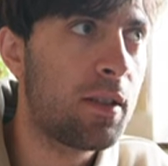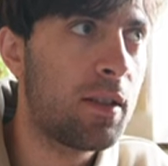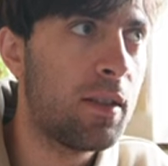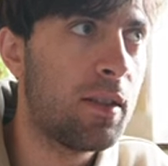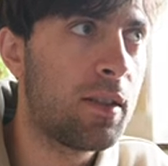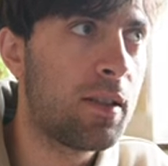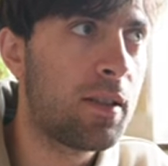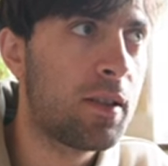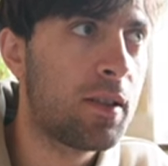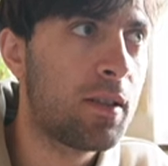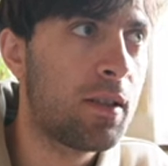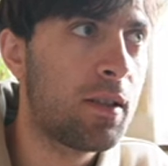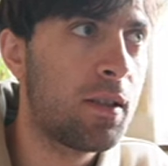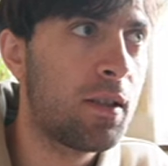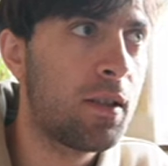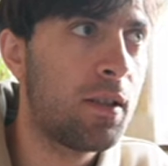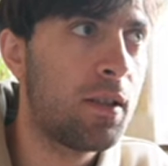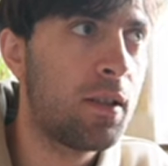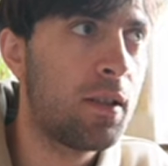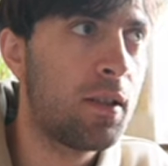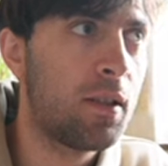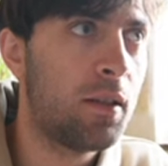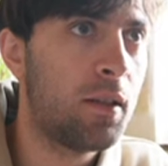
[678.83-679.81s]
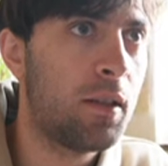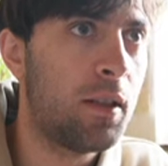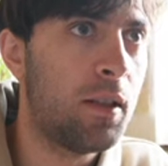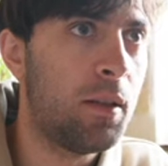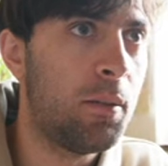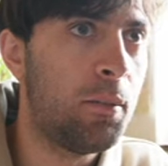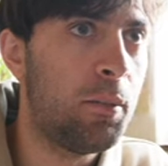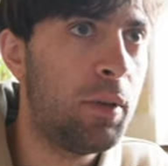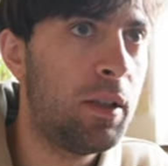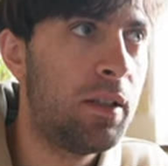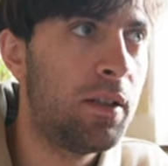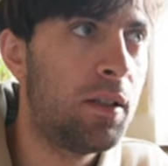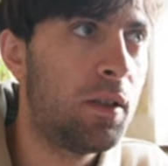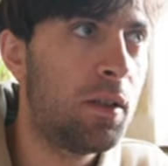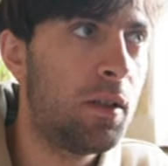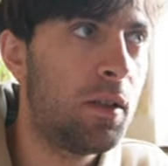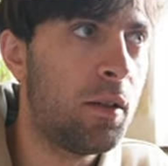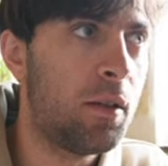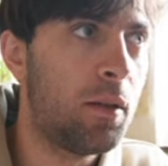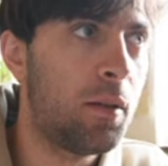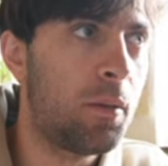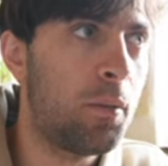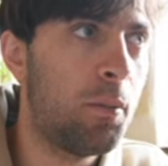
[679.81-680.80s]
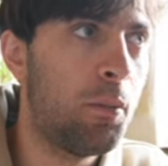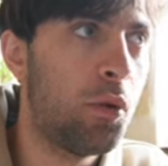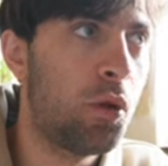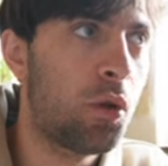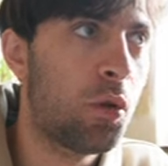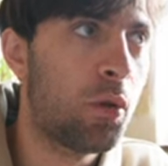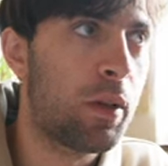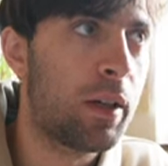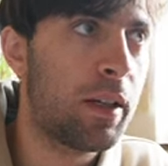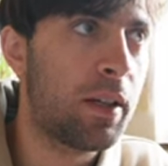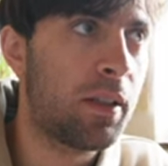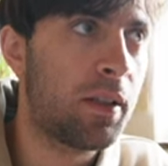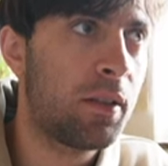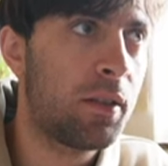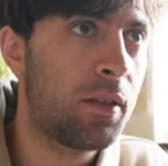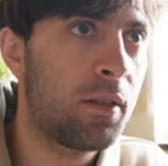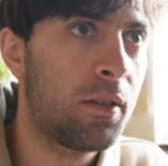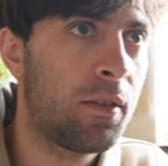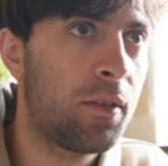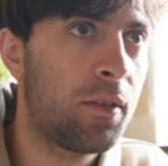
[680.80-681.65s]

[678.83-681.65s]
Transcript: It's a bit boring.